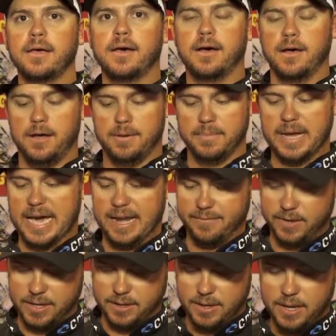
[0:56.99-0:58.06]
Um, kind of
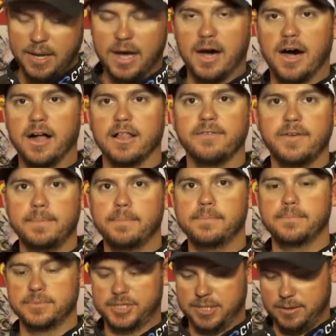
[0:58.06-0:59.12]
a, a olivey
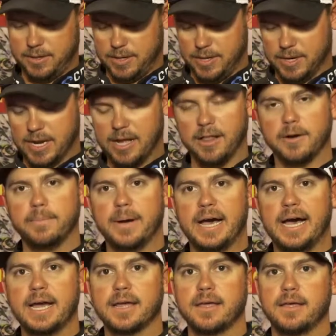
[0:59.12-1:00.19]
uh, colored
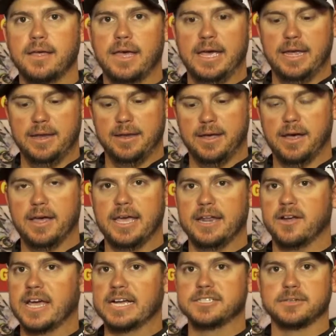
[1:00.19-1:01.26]
back, and uh,
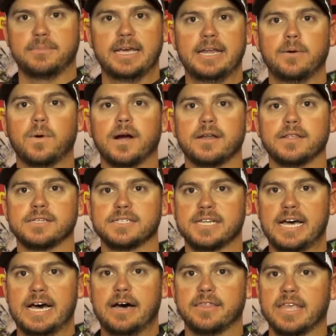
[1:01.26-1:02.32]
it'll catch them anywhere in the
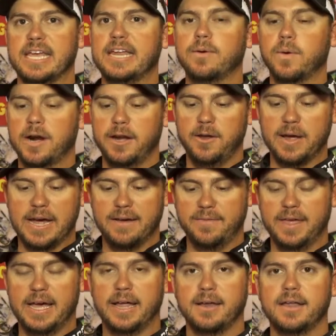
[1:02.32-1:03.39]
South, anywhere you have
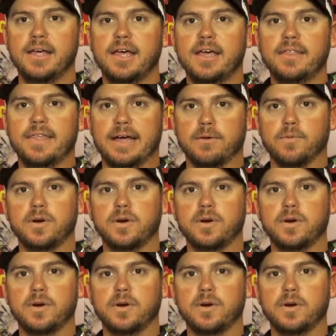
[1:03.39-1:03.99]
that, that